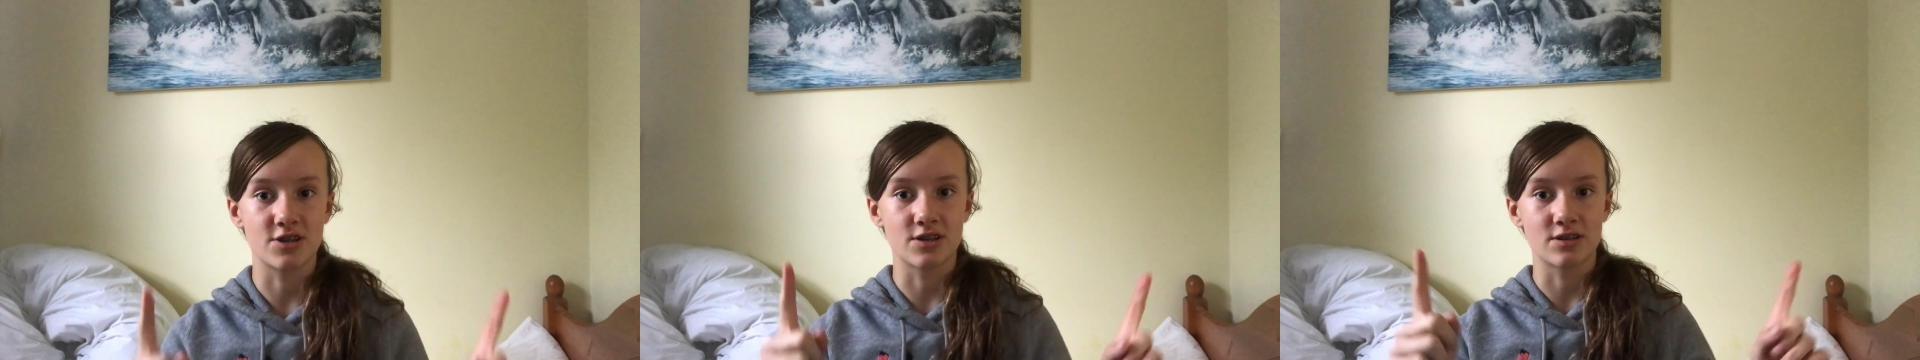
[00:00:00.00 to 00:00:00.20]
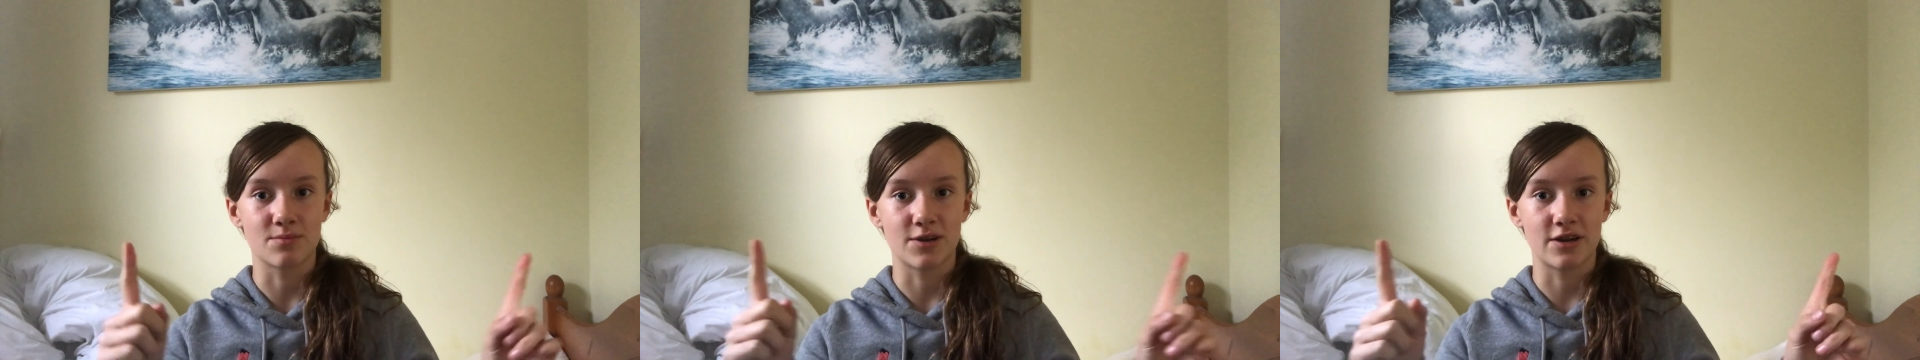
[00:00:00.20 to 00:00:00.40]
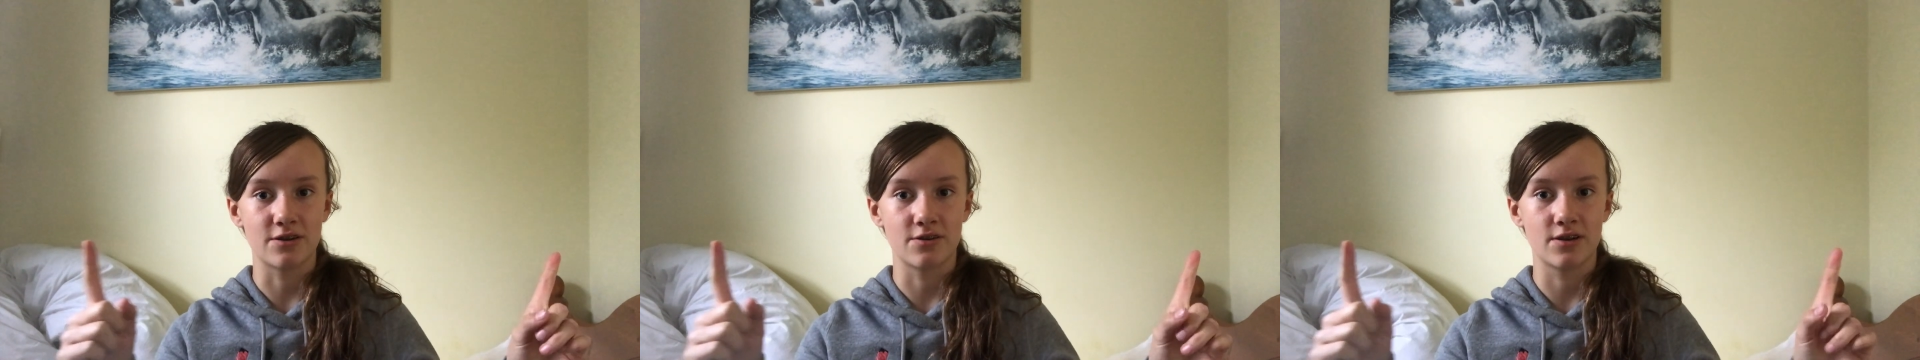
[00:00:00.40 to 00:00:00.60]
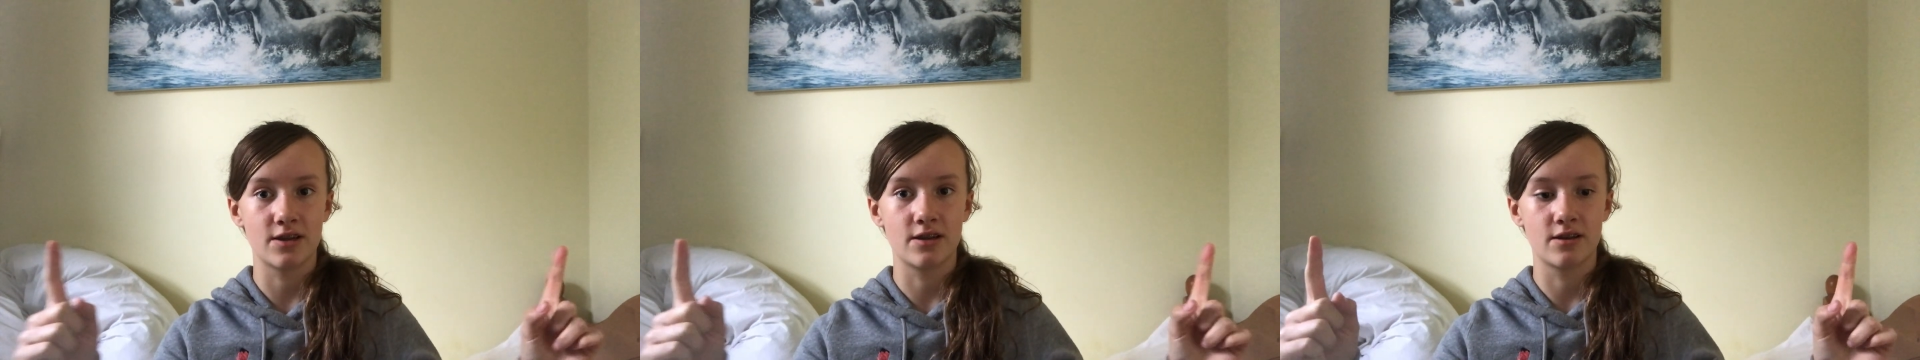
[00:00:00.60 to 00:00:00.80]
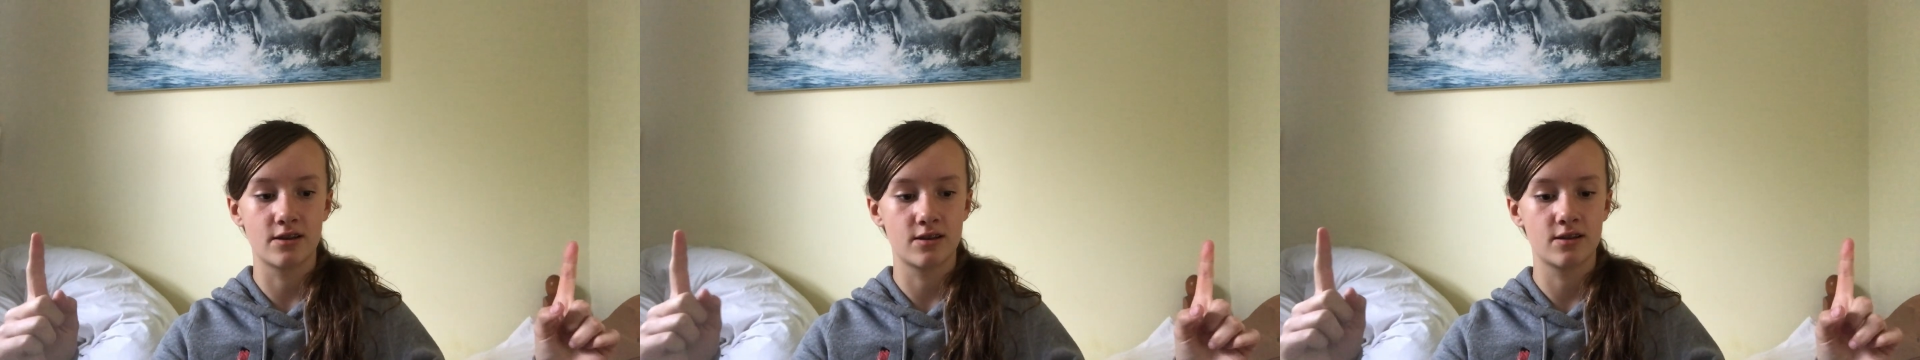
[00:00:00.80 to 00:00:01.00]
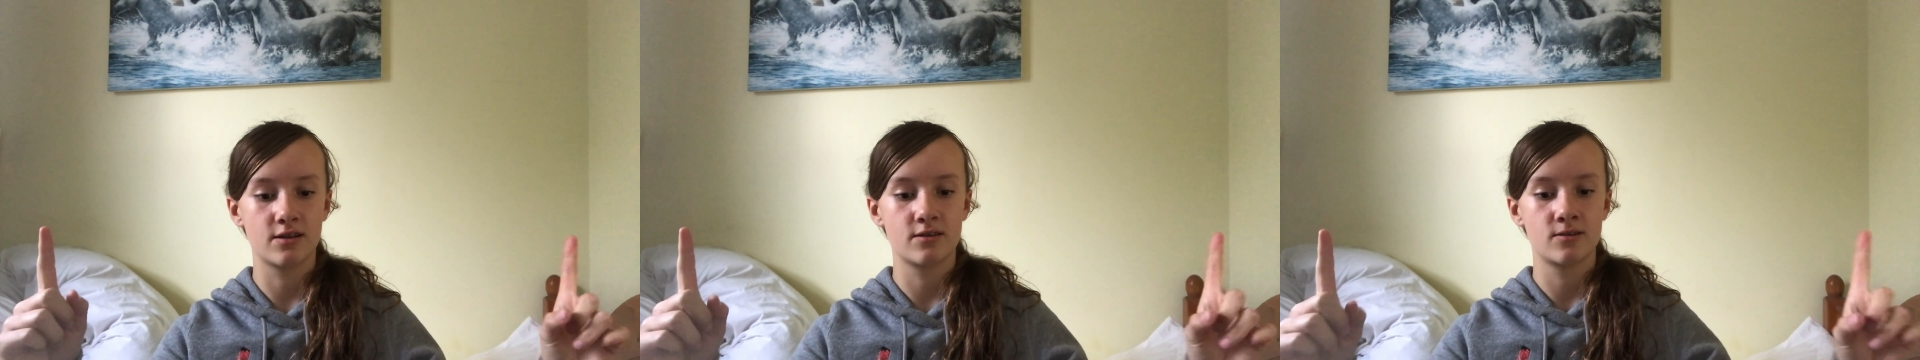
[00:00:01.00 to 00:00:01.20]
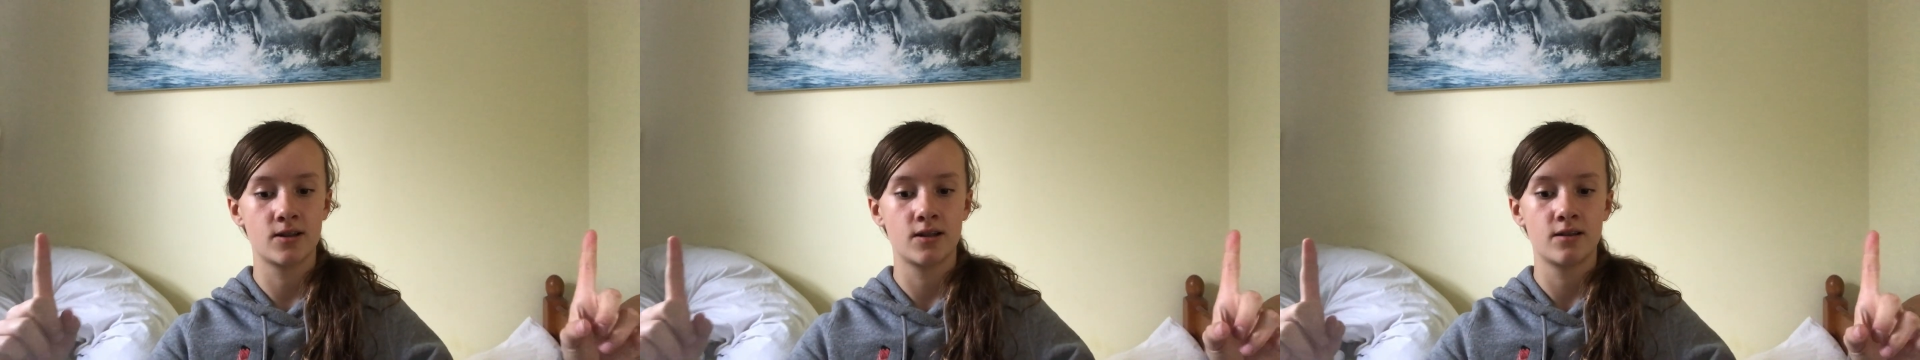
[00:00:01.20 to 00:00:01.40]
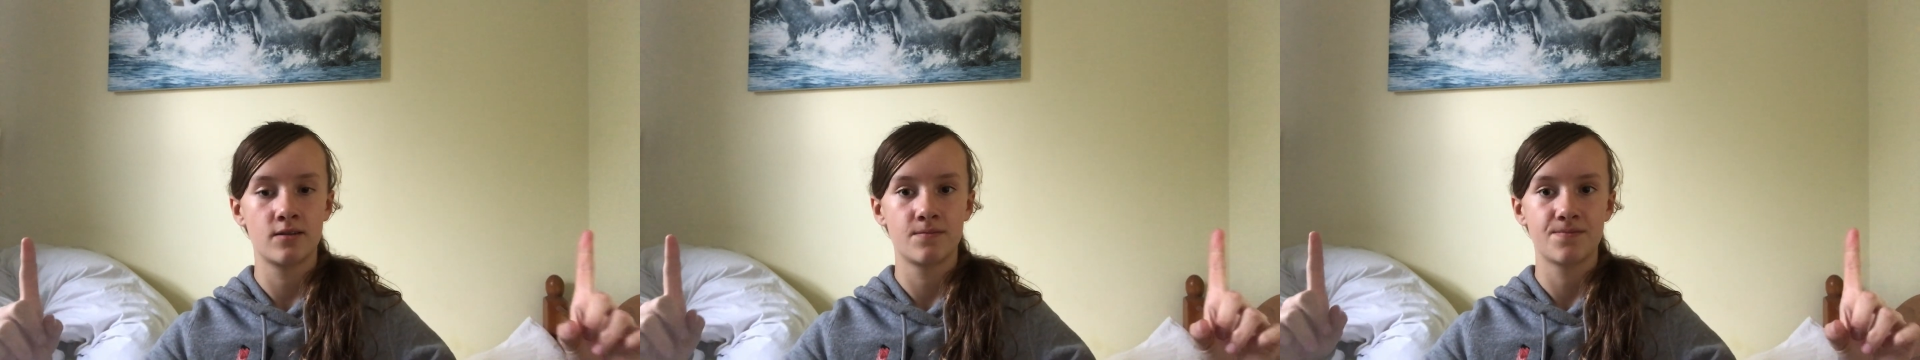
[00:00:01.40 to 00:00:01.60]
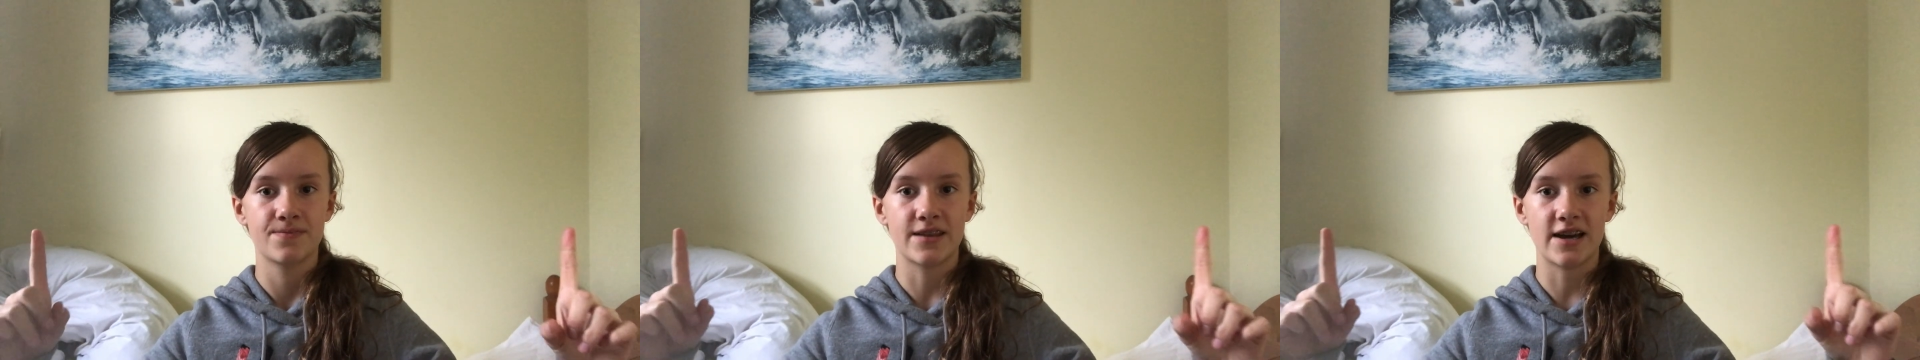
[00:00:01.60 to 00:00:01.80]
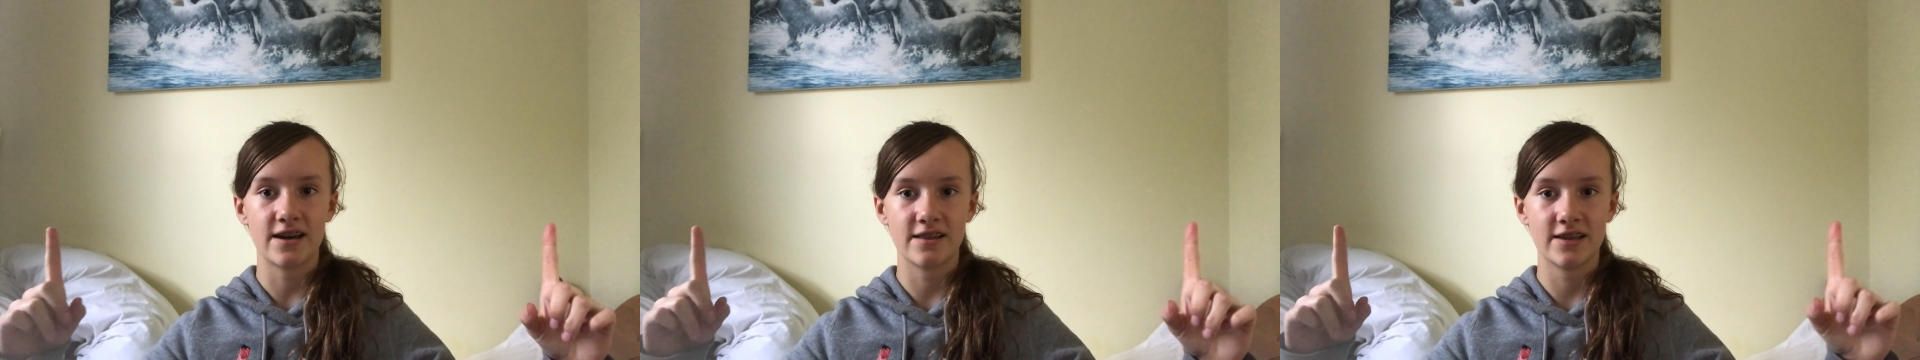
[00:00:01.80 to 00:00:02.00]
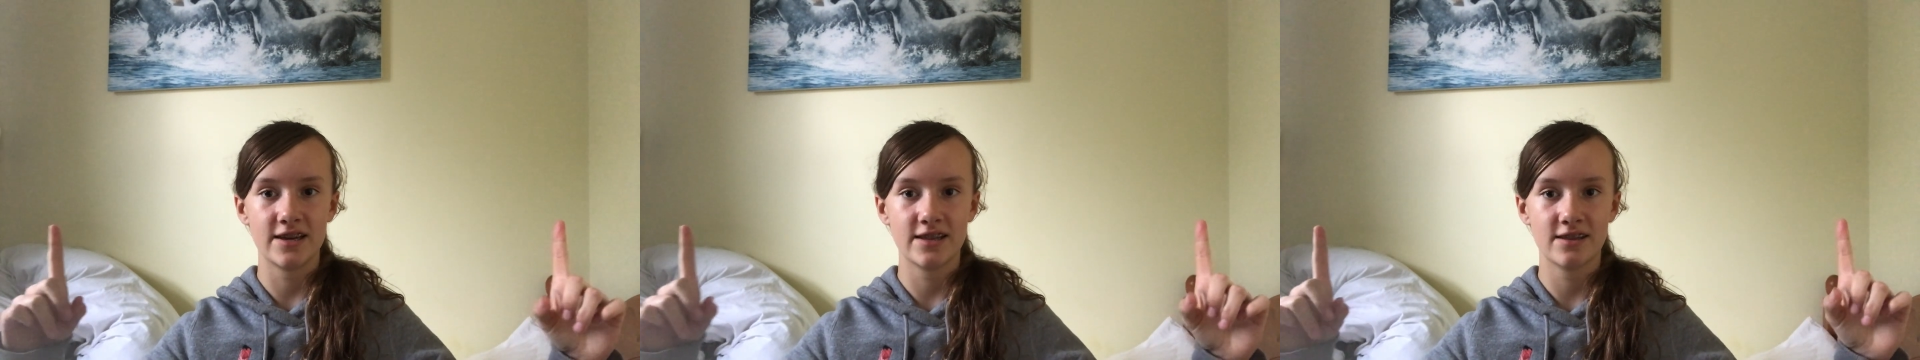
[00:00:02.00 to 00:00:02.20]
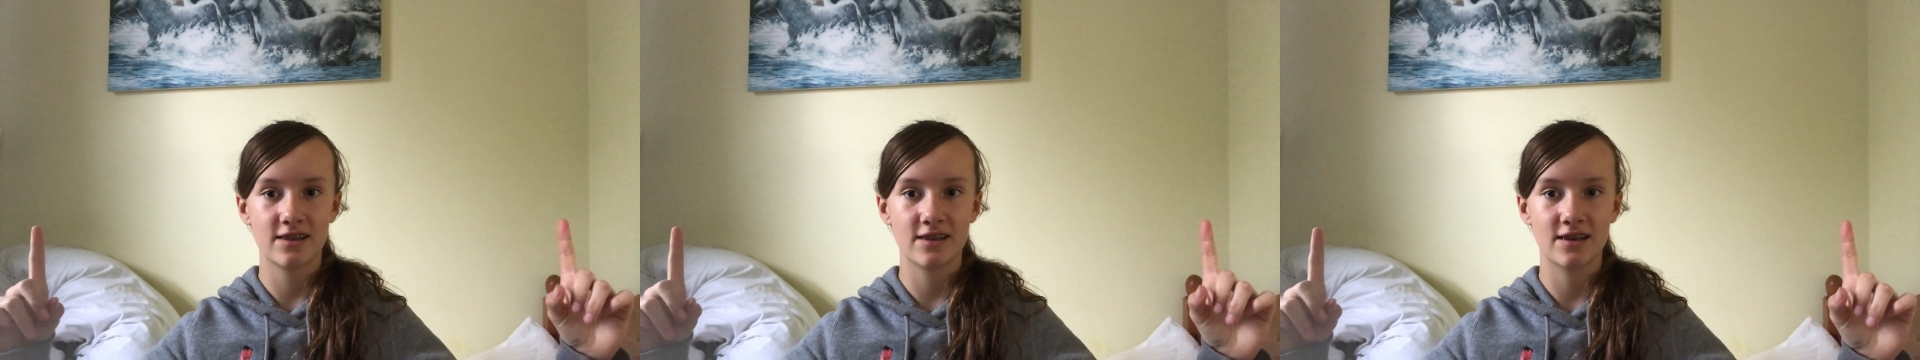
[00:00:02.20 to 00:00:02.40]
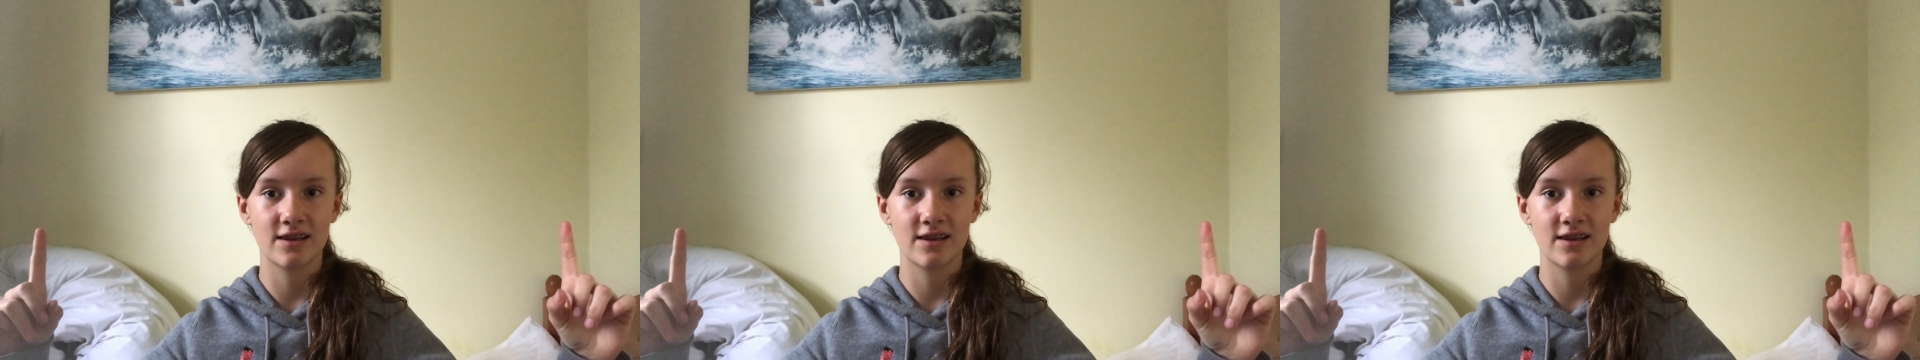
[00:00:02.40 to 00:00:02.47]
is about that length,